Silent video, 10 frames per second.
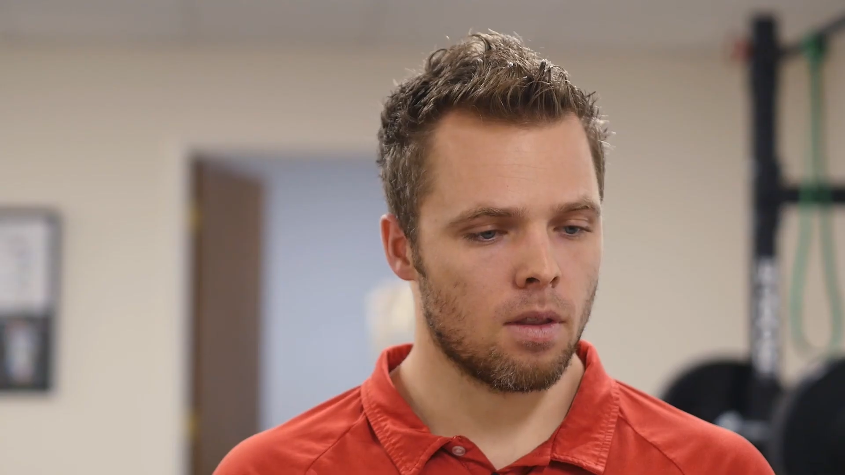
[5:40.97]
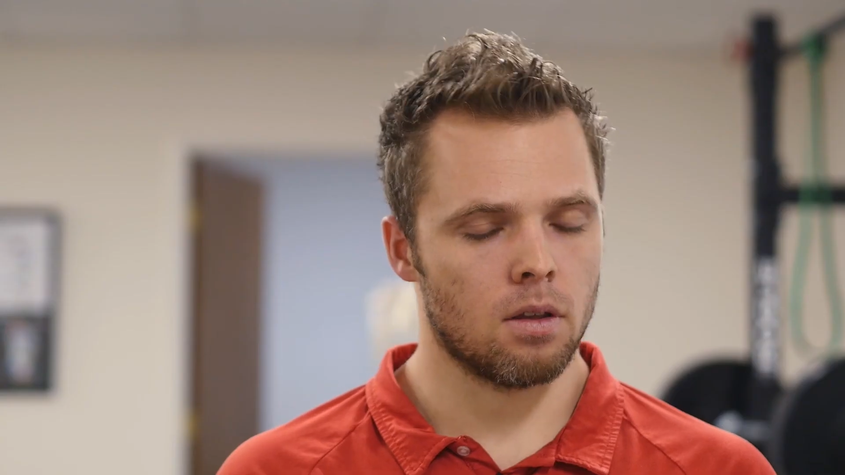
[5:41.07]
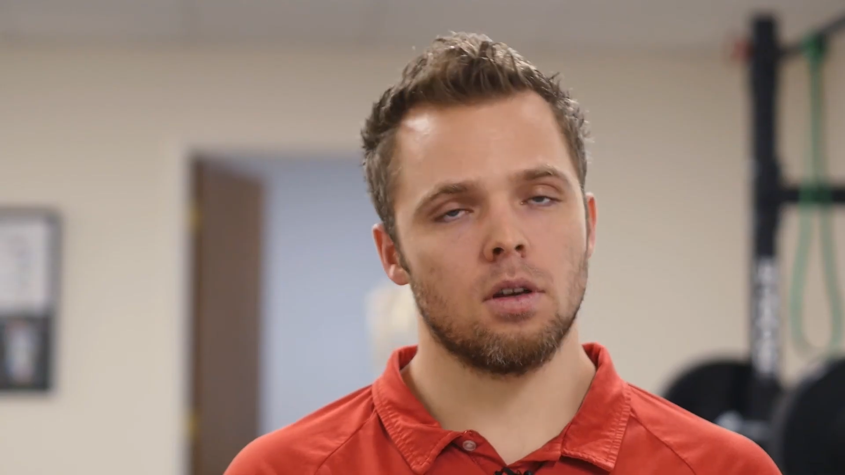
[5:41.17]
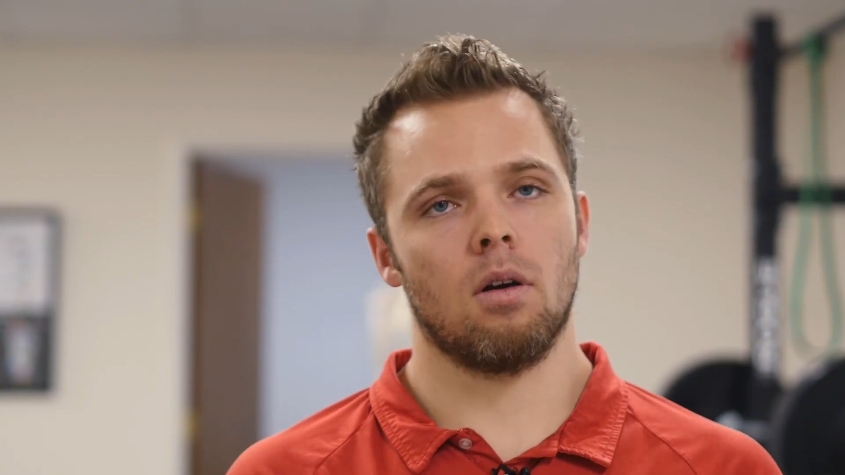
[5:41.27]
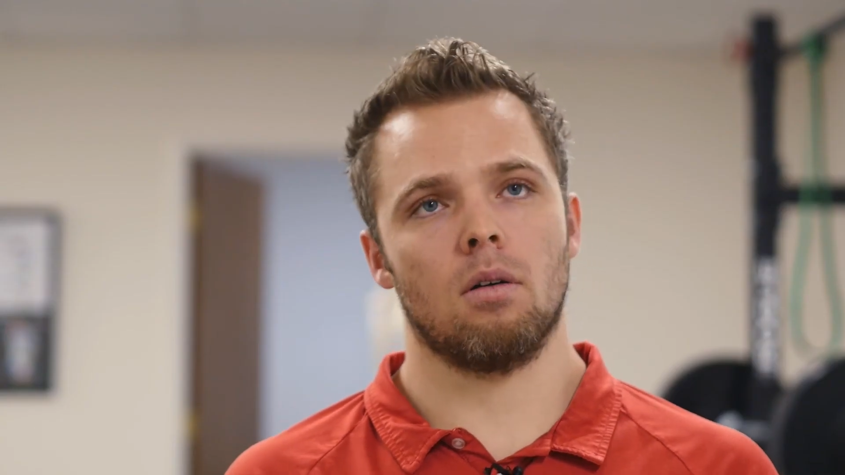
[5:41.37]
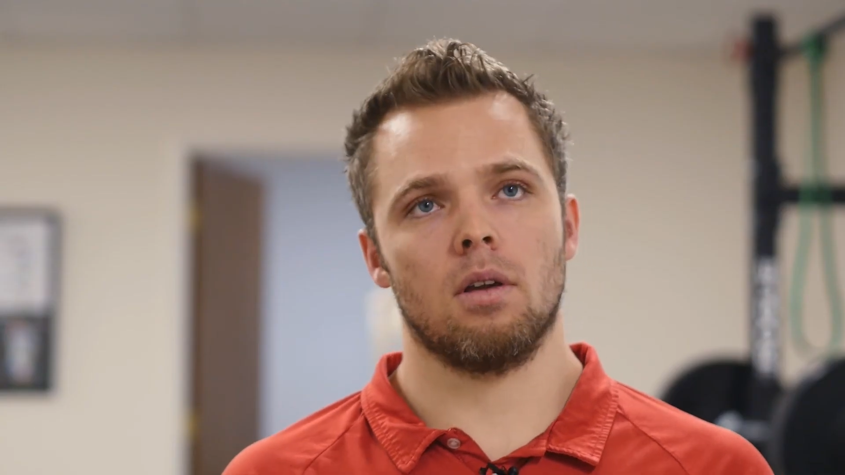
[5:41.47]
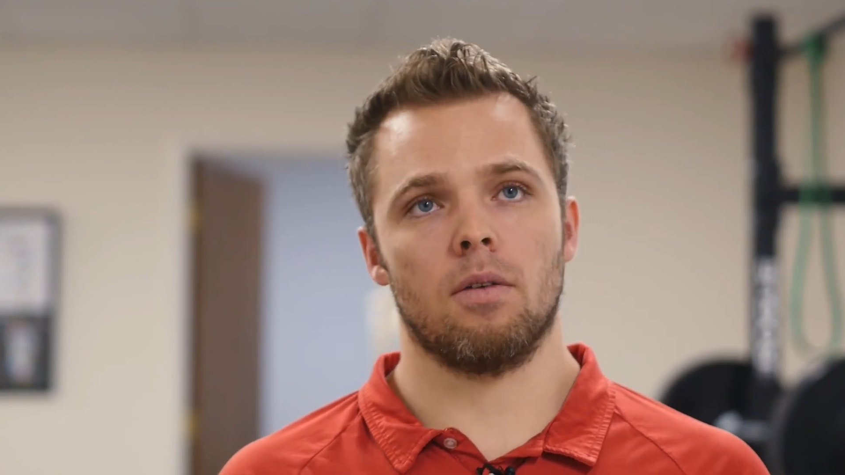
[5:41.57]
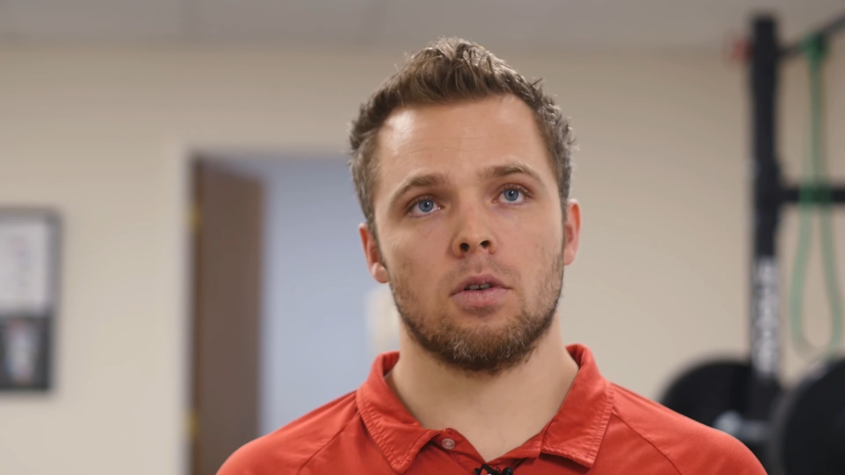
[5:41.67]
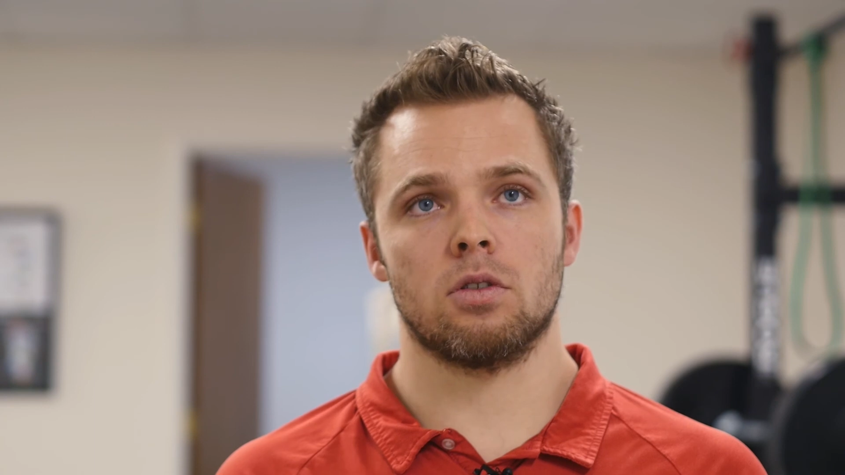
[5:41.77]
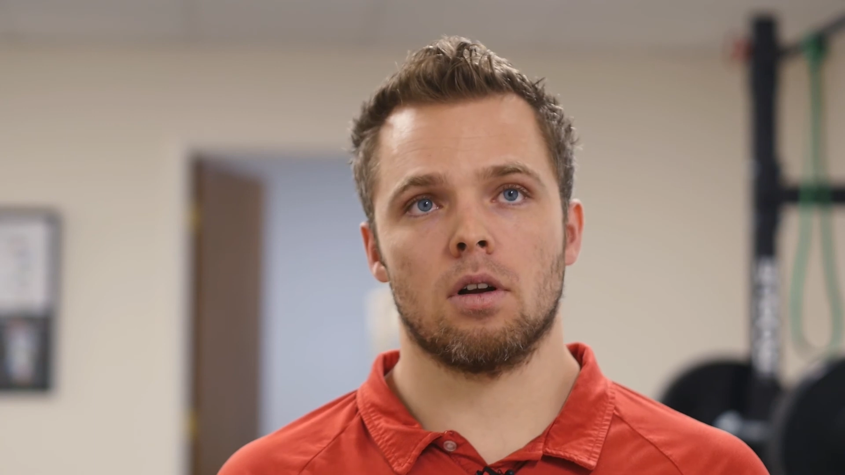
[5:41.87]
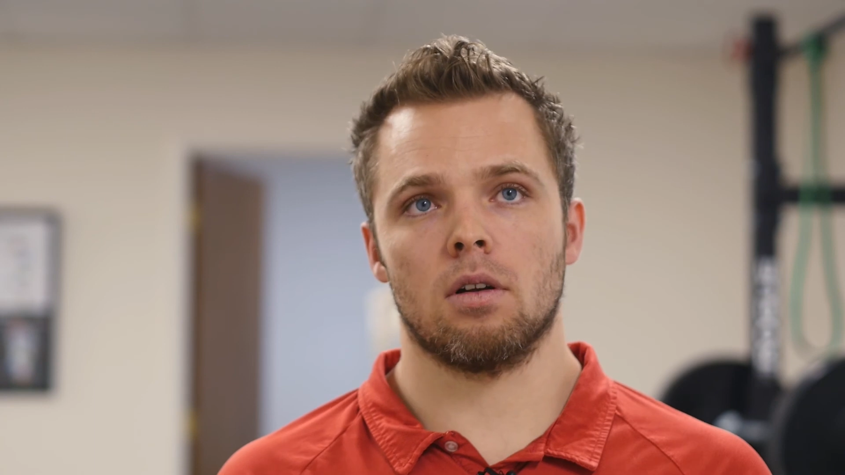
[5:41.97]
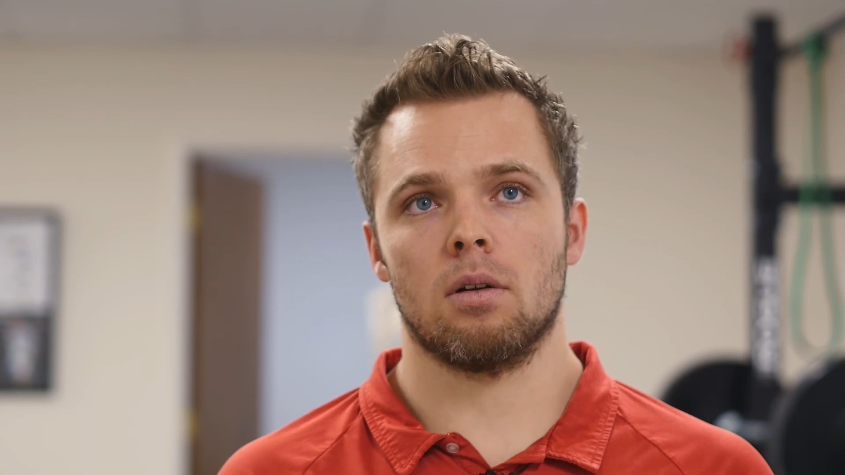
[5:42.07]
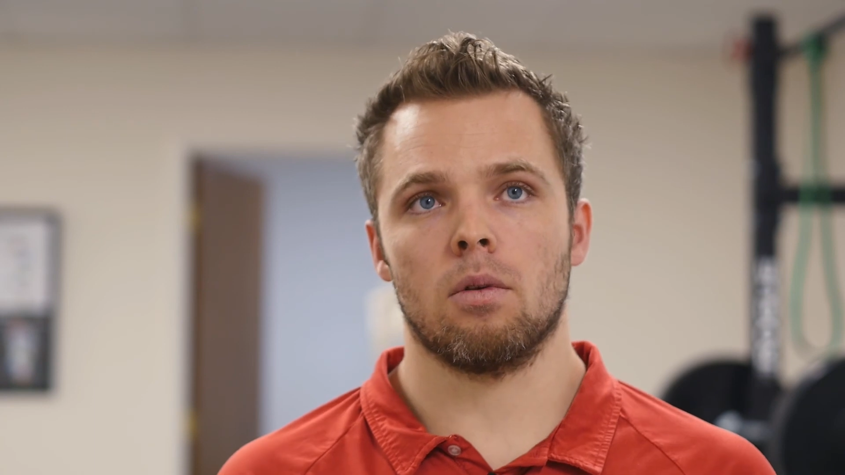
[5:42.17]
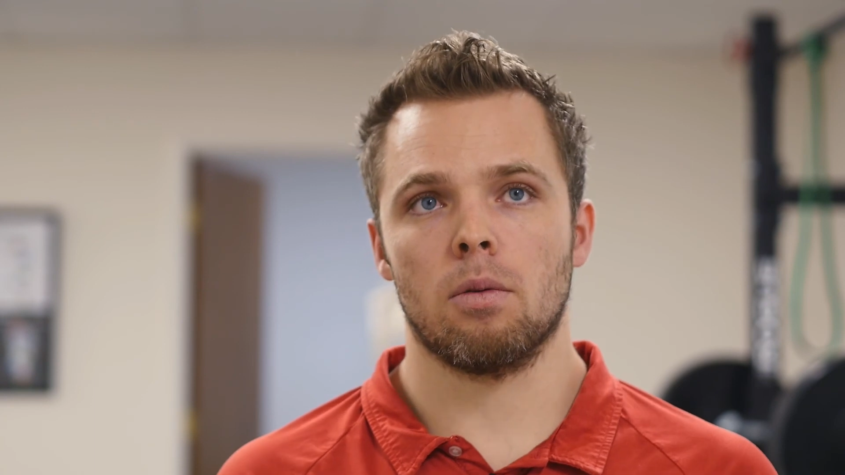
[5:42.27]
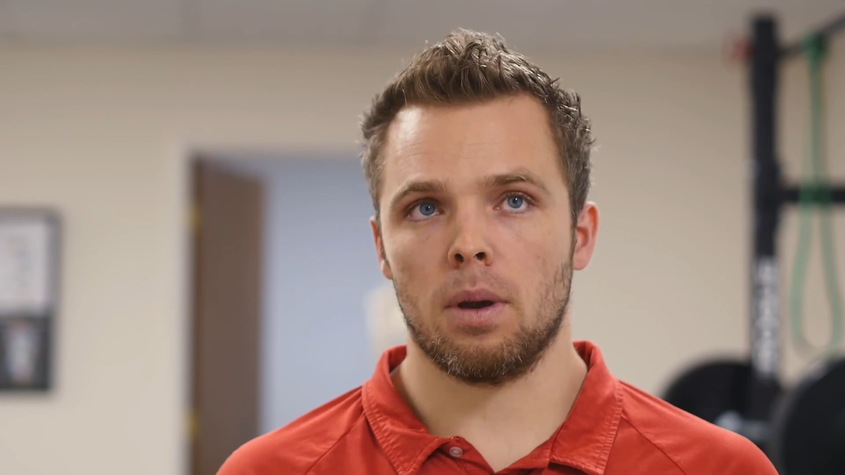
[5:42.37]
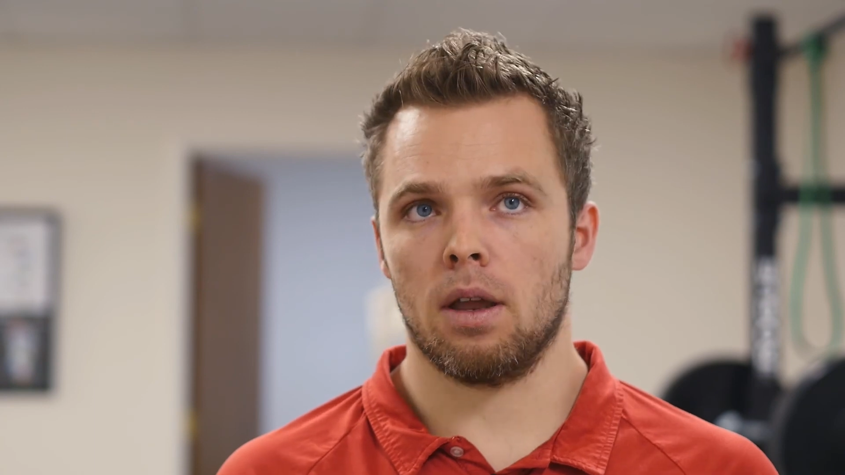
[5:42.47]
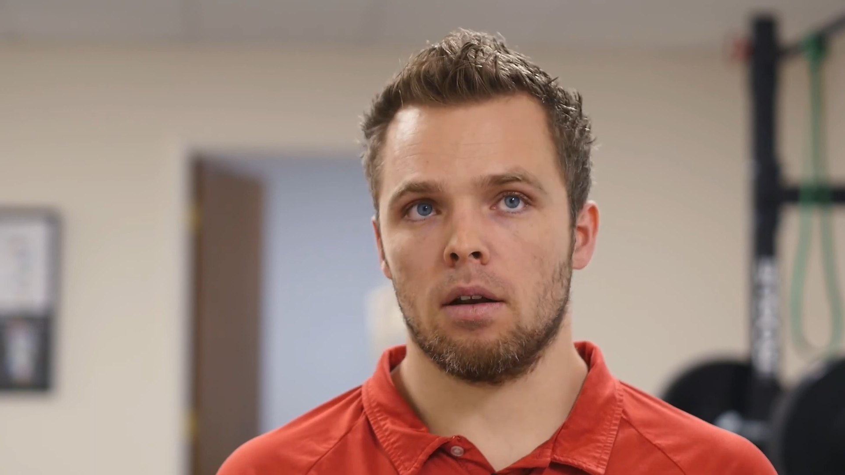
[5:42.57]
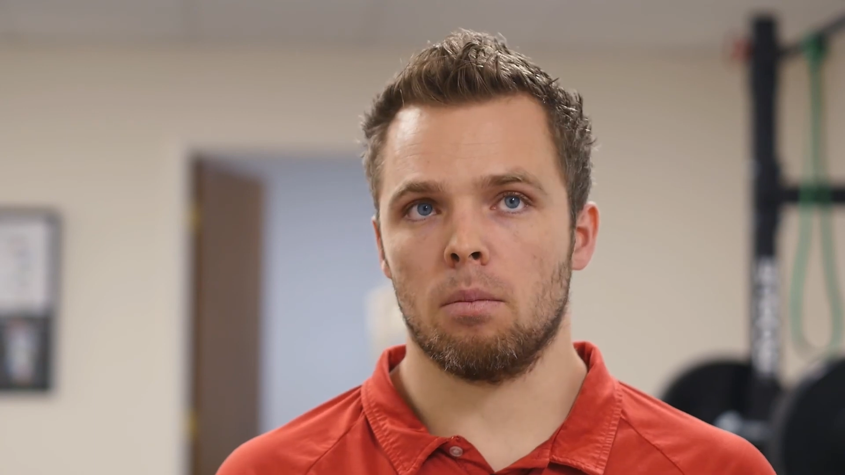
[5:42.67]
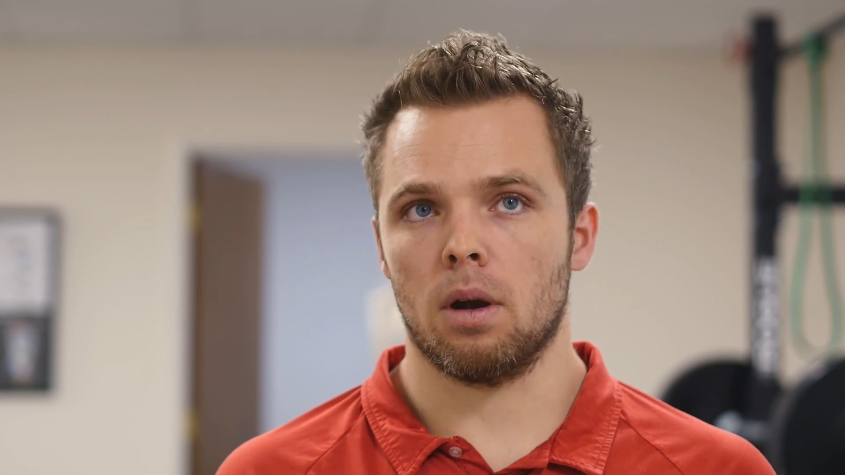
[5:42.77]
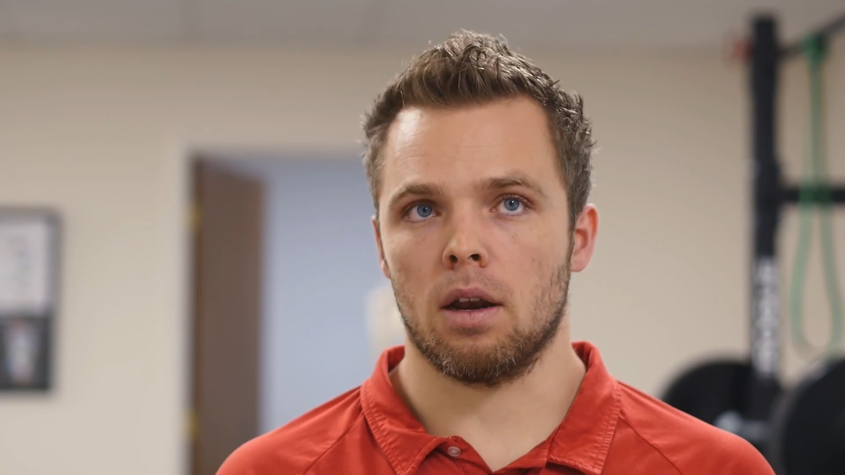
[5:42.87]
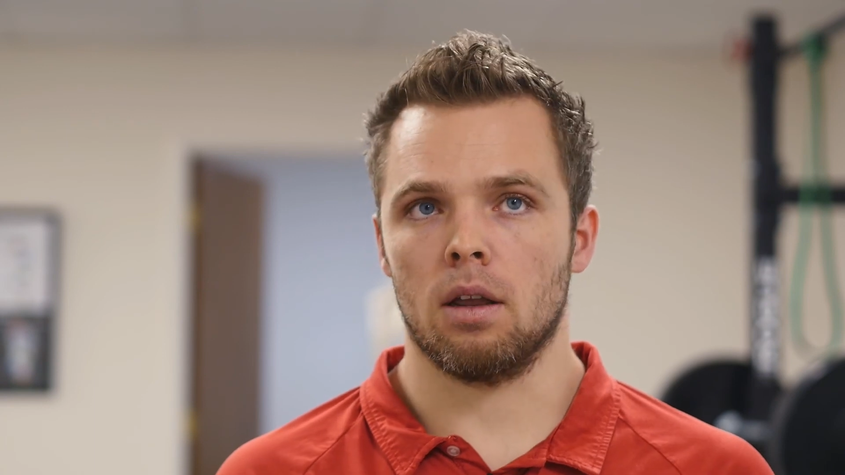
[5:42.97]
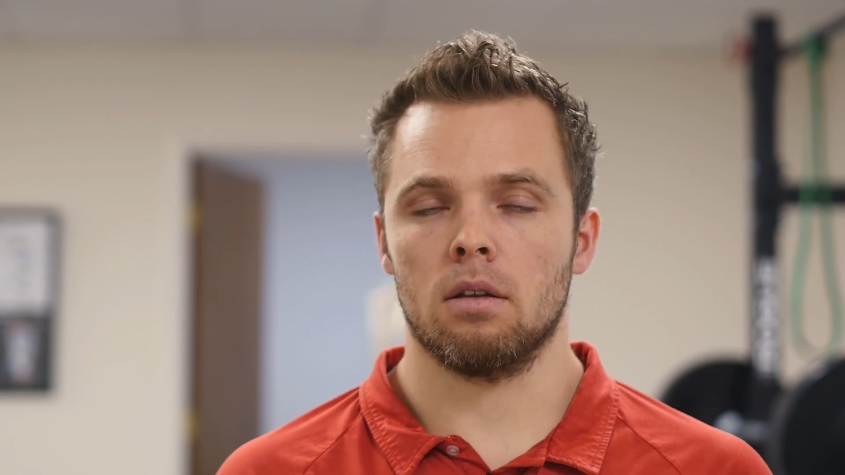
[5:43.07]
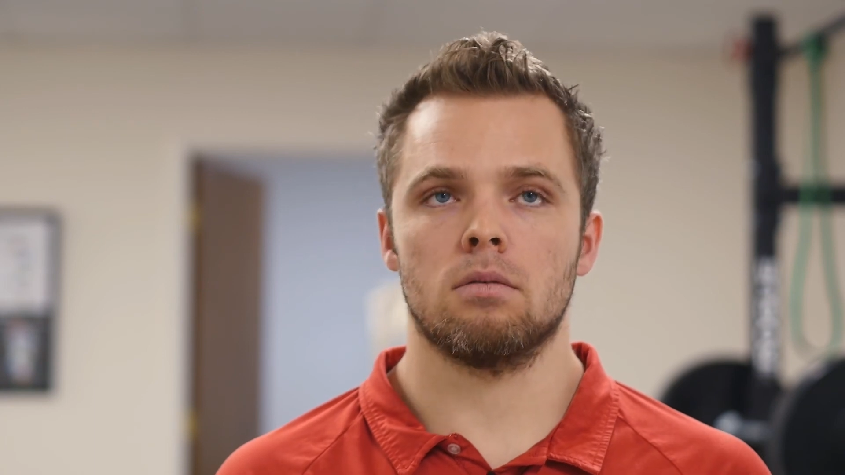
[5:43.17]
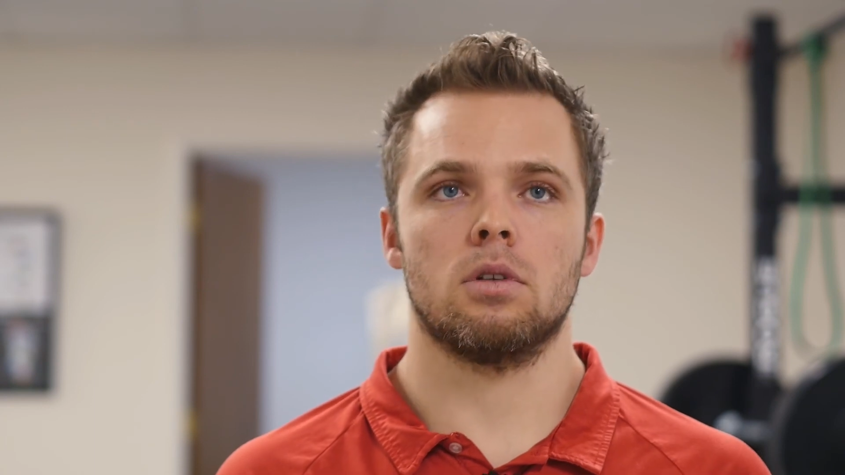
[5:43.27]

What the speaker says: So if you're struggling with pain in your body,